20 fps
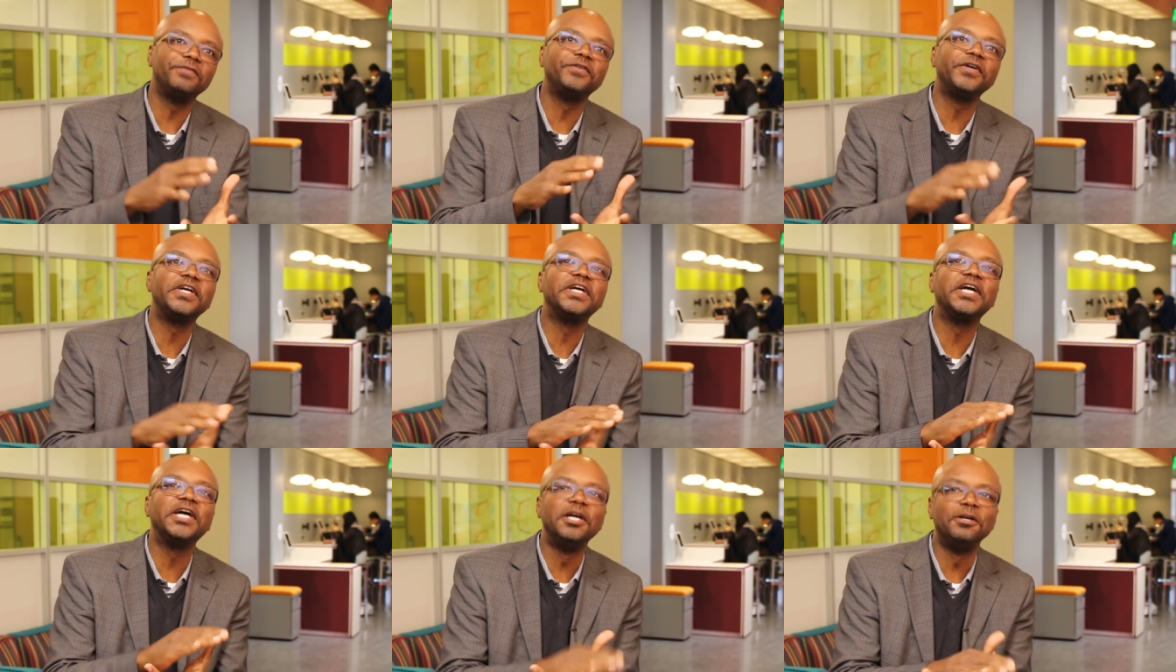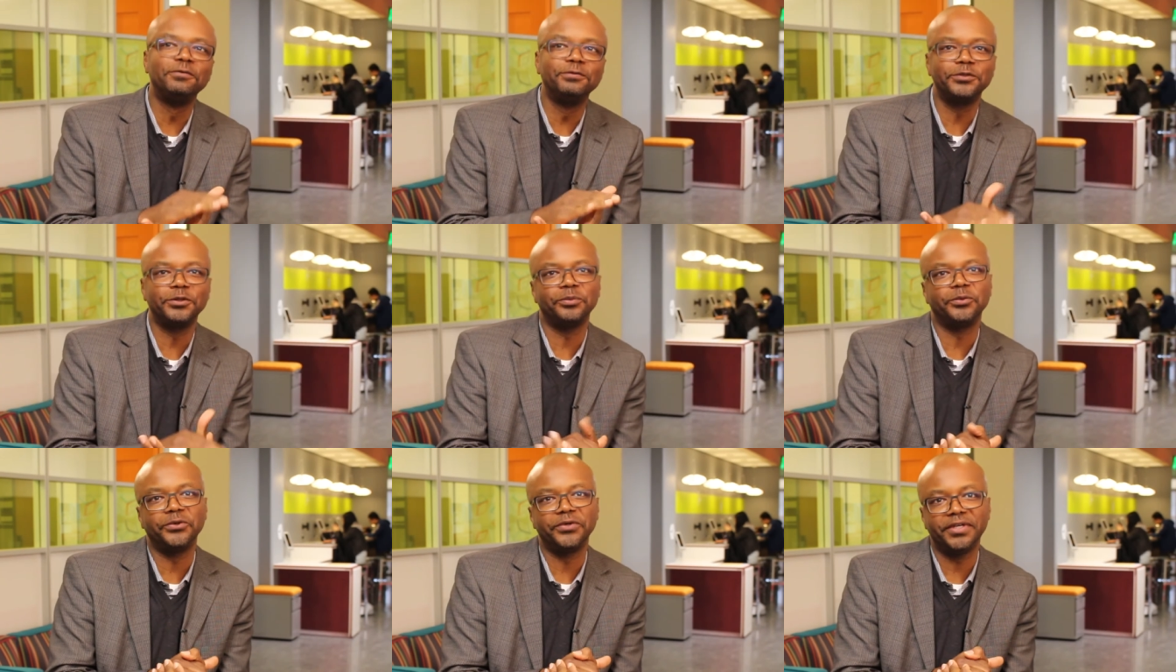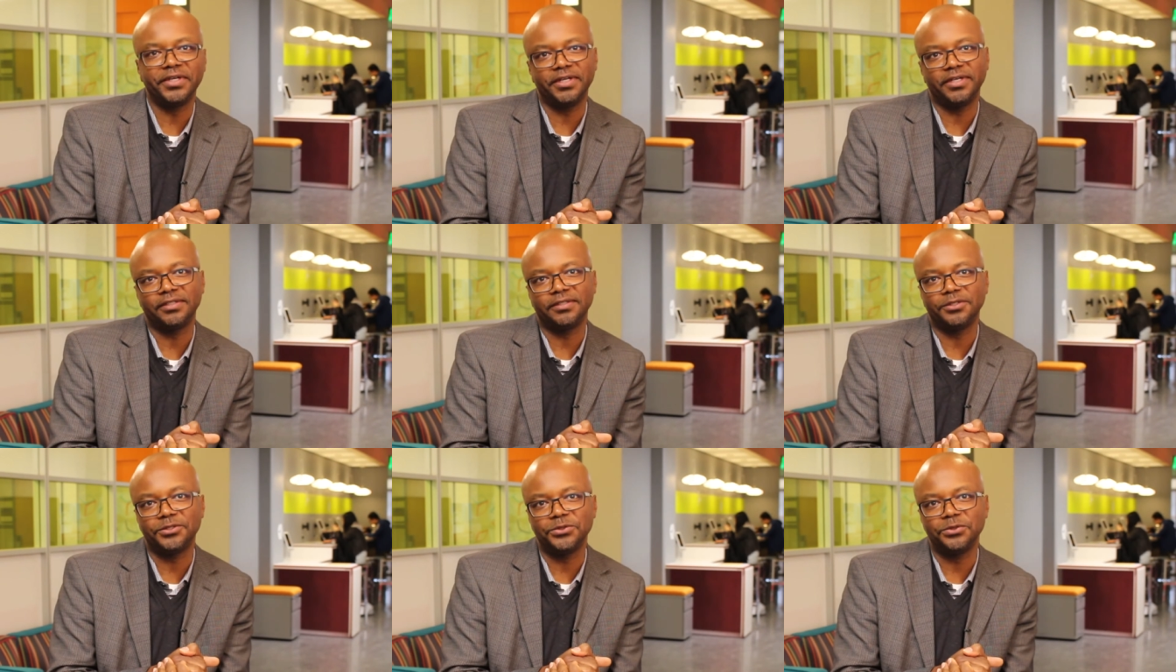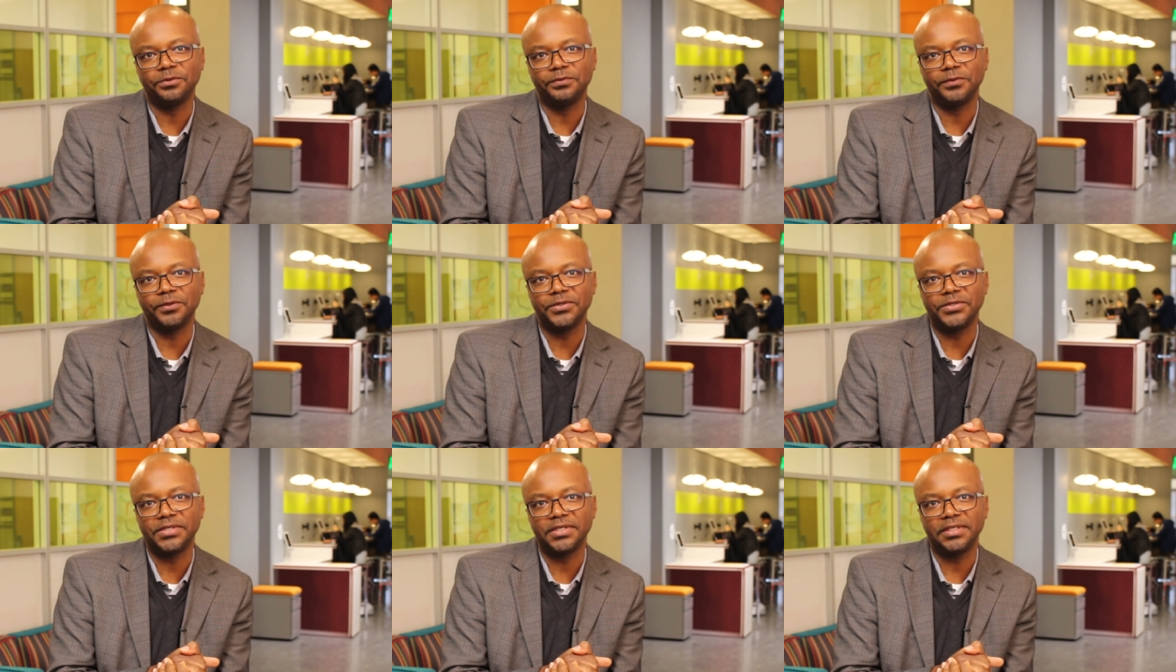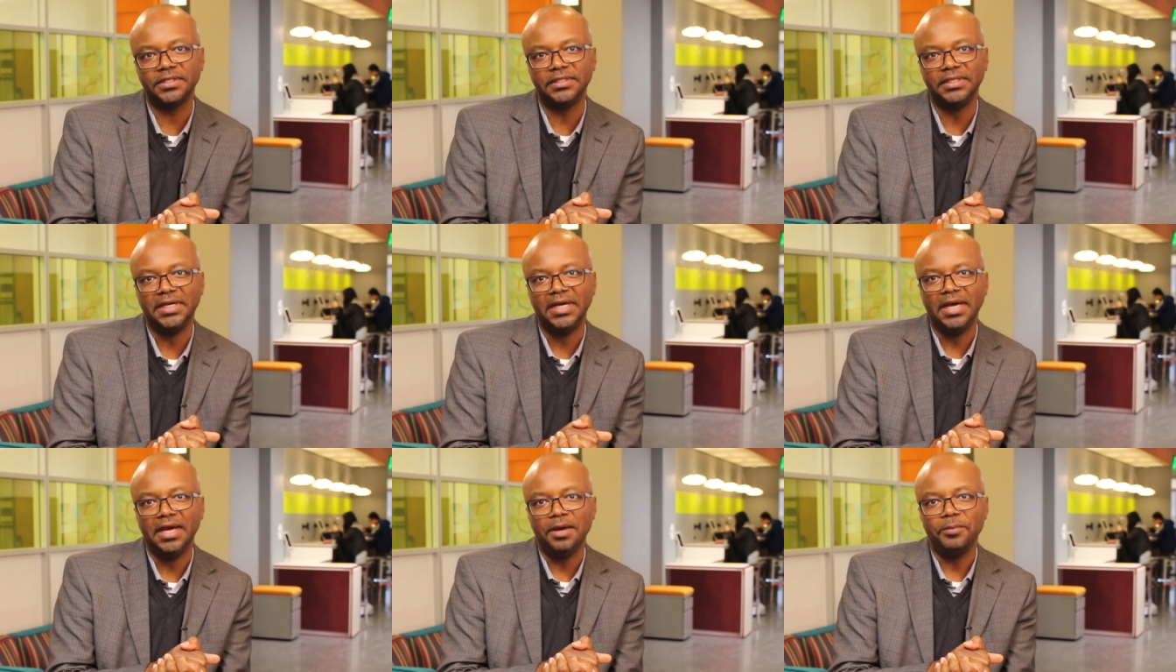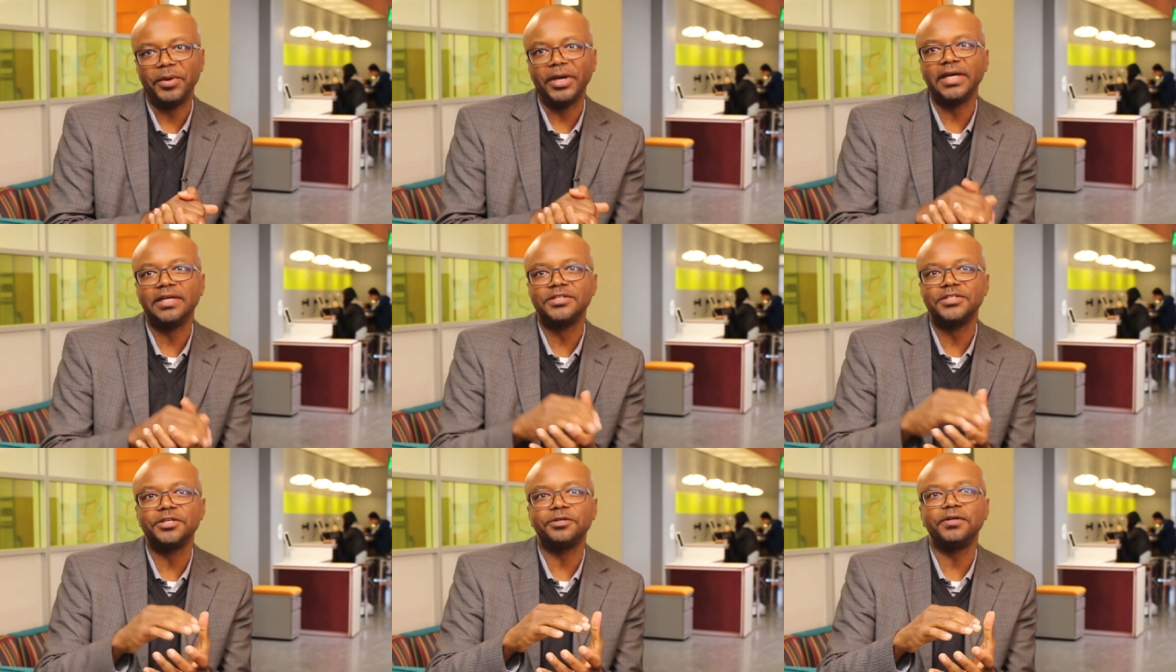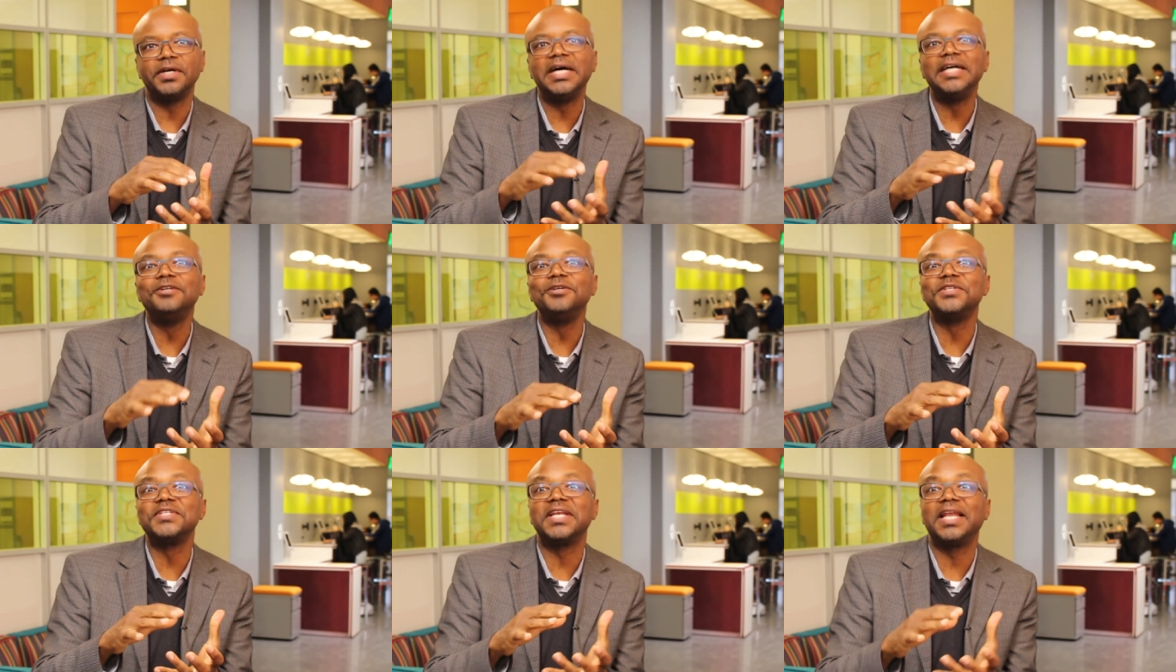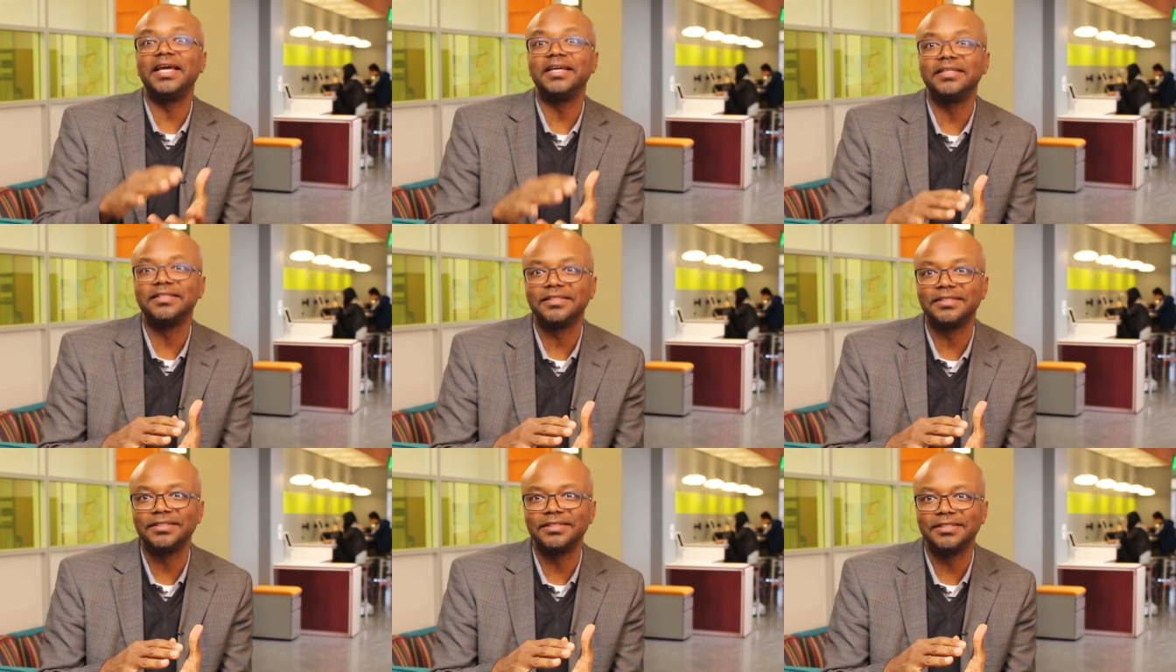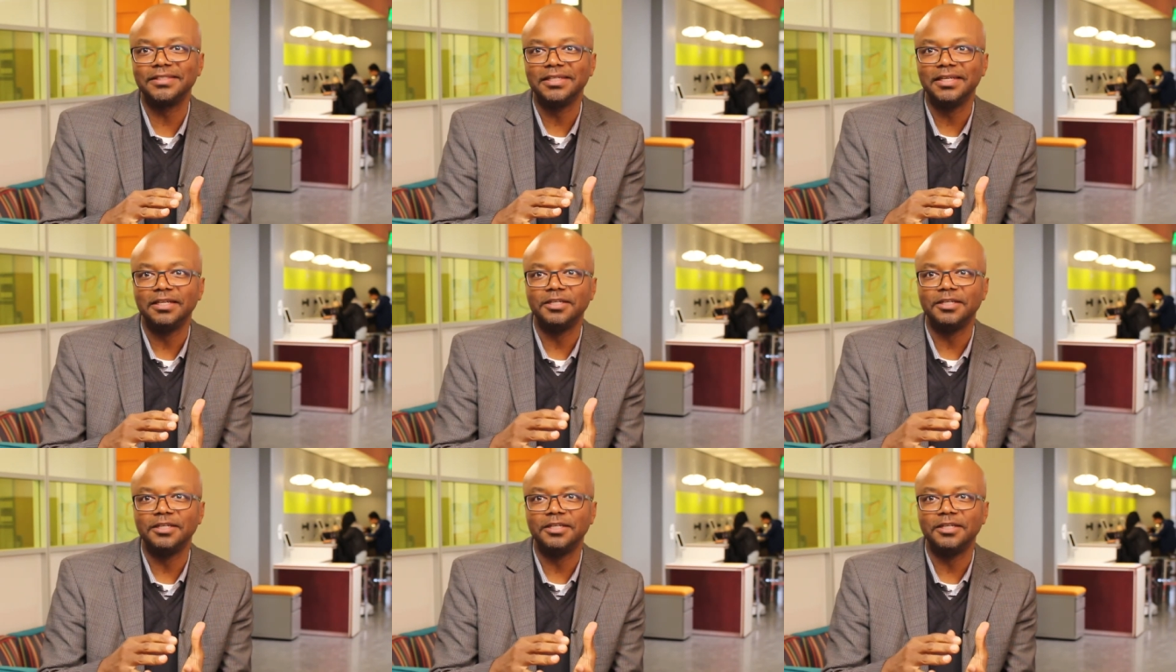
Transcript: very comfortable here at this university because there are others like us.